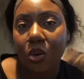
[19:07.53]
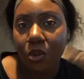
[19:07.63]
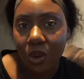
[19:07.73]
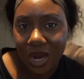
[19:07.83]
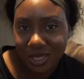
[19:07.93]

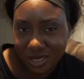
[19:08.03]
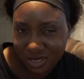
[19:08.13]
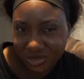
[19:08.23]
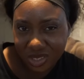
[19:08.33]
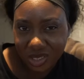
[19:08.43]

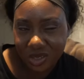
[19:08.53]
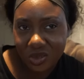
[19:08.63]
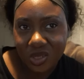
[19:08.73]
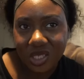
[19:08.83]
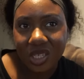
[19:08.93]
quality
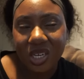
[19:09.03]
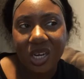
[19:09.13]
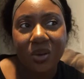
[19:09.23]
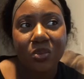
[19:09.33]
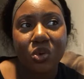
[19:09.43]
videos and
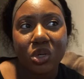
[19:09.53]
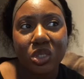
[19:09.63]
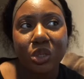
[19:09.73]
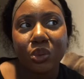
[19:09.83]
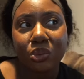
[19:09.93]
not more
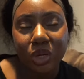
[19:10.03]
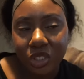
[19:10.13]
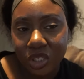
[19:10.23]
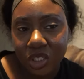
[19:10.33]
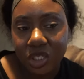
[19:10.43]
so
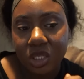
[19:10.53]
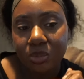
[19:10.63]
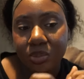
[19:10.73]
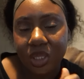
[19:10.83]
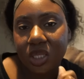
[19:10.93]
rushing just
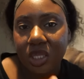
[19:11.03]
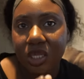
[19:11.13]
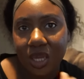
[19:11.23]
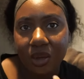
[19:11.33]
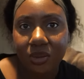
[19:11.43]
to put
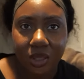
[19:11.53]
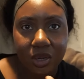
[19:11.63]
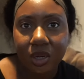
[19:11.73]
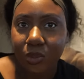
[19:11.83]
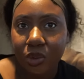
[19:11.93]
things out
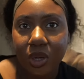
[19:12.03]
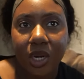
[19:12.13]
there anymore.